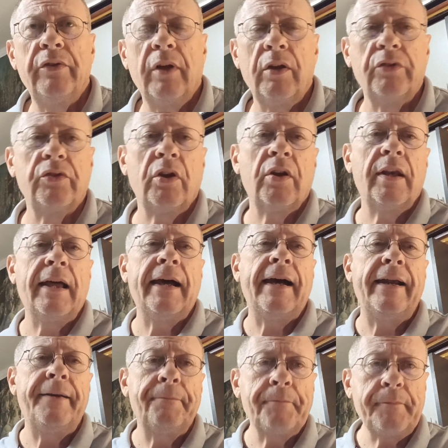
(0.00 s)
I looked
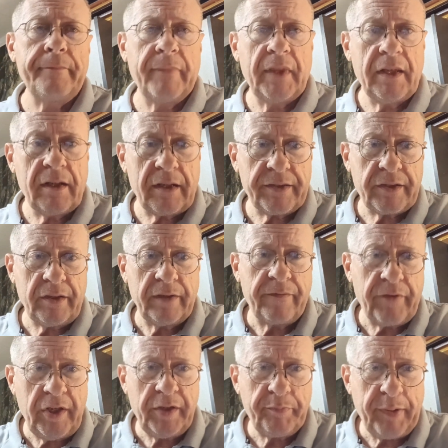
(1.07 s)
online because I looked for
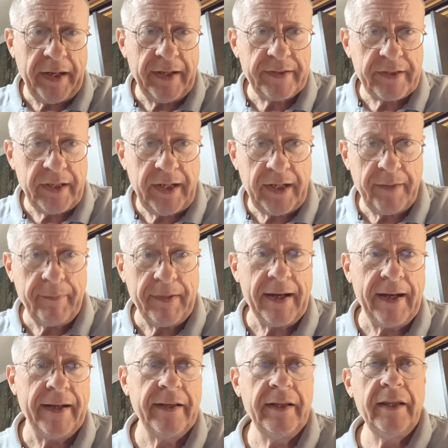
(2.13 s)
these pants I had to buy,